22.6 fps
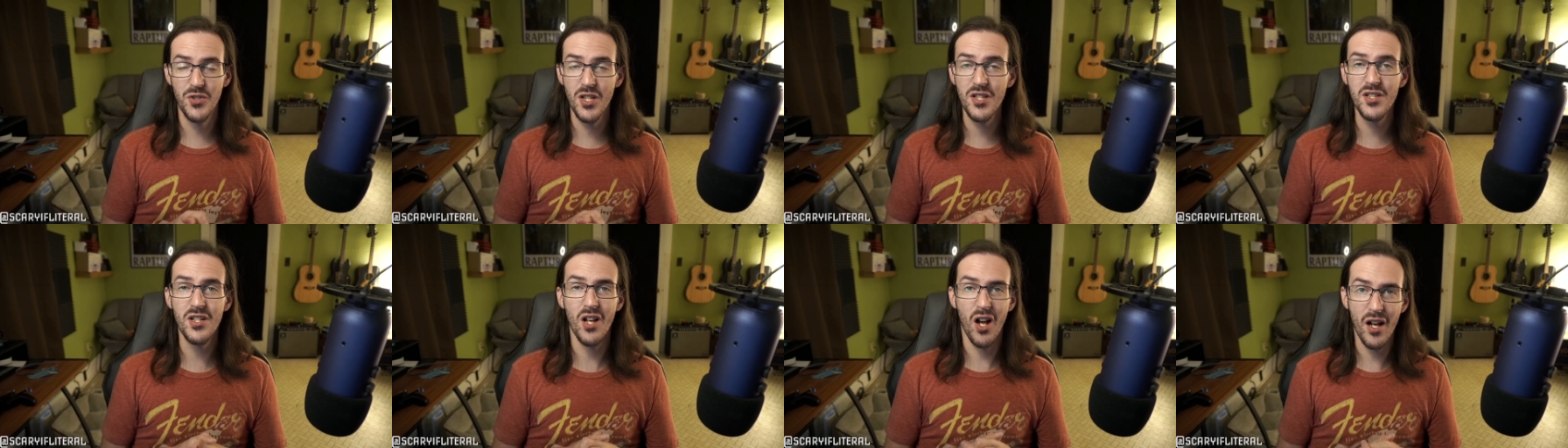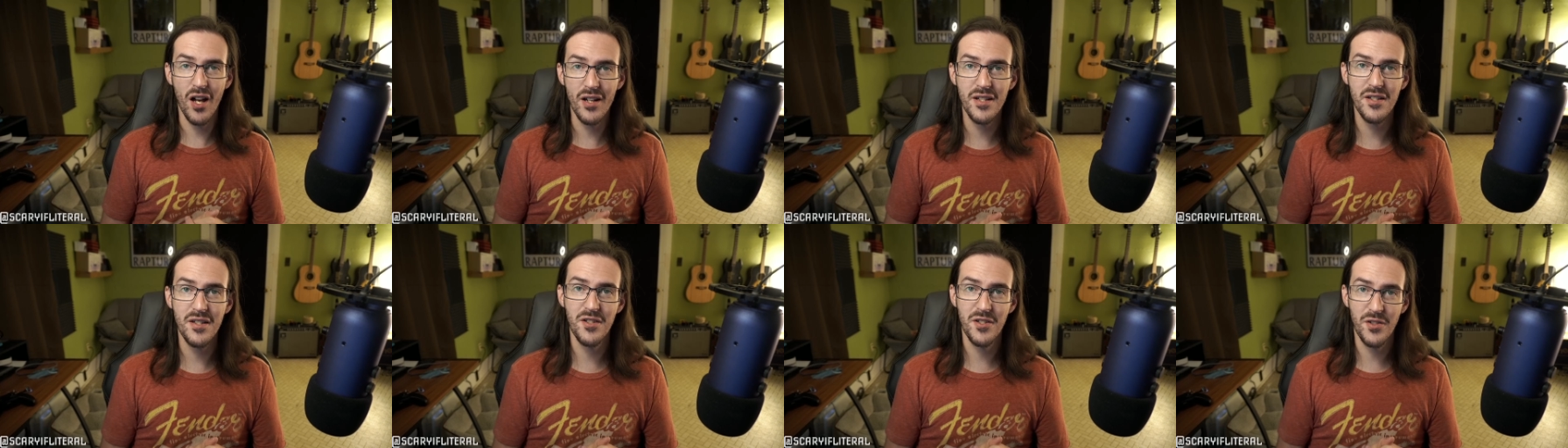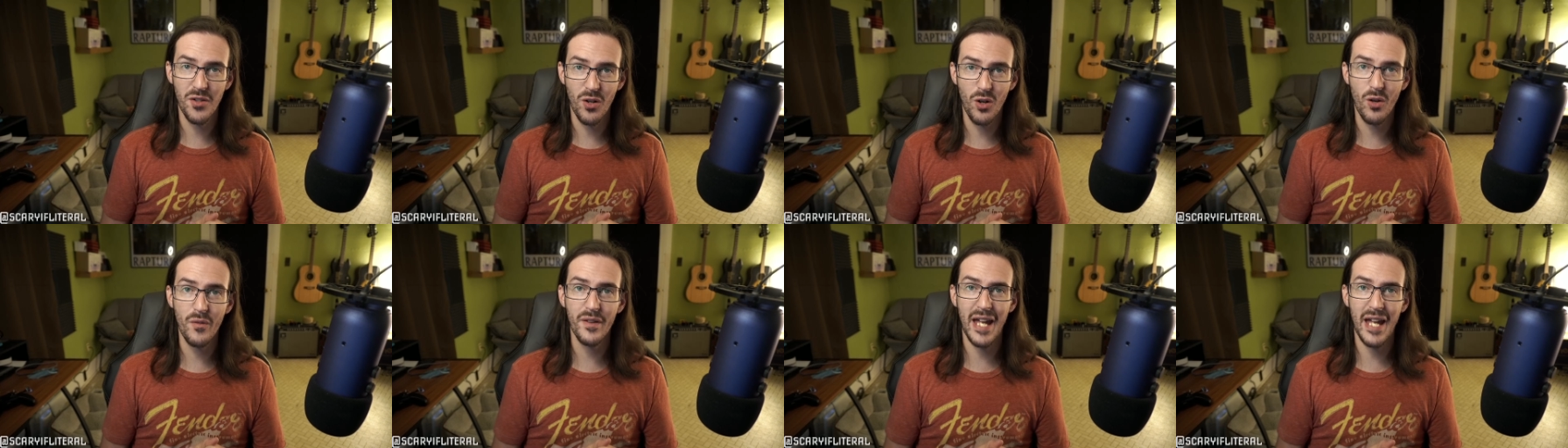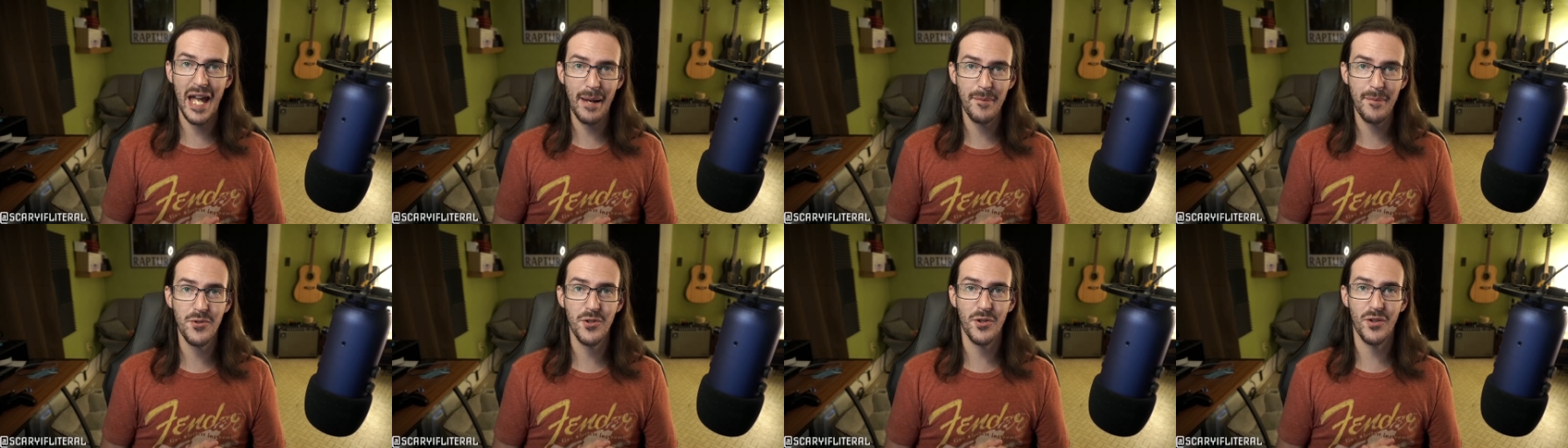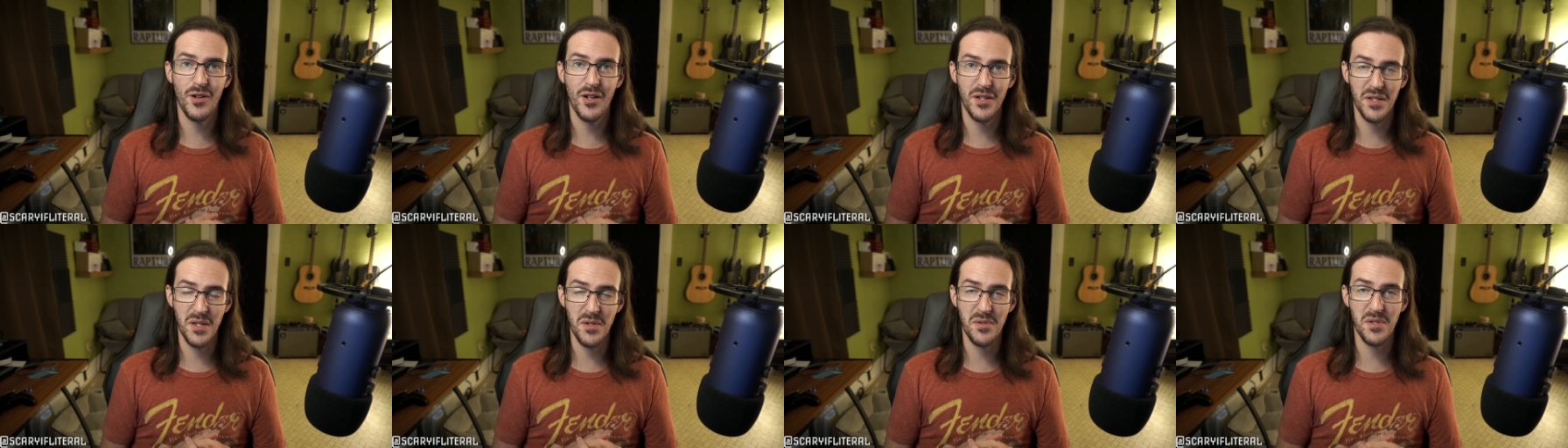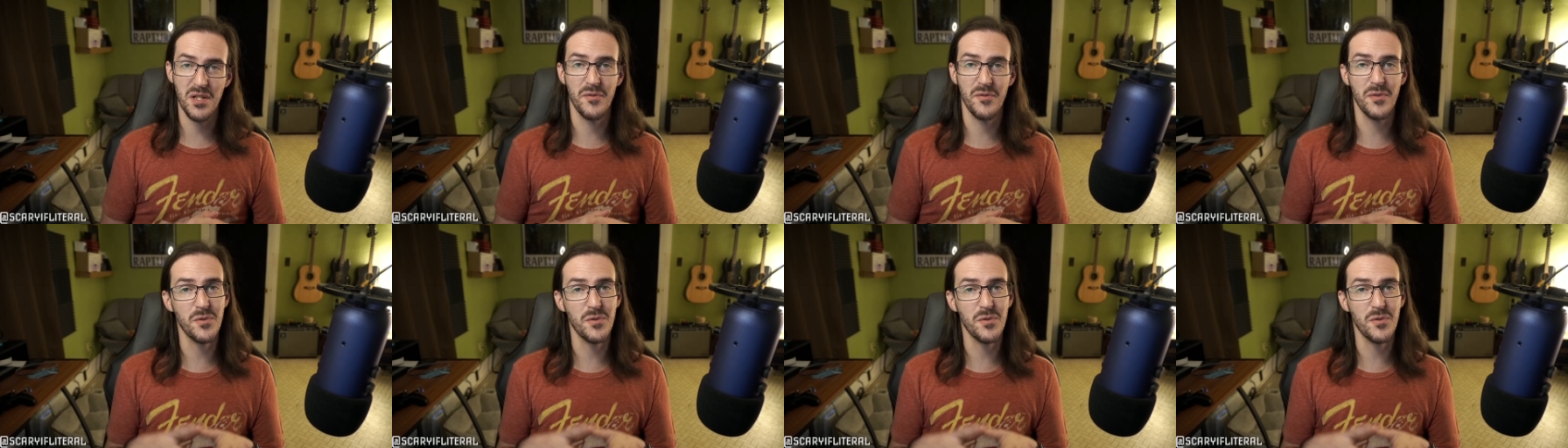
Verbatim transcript: Just uninstall the apps you're not using.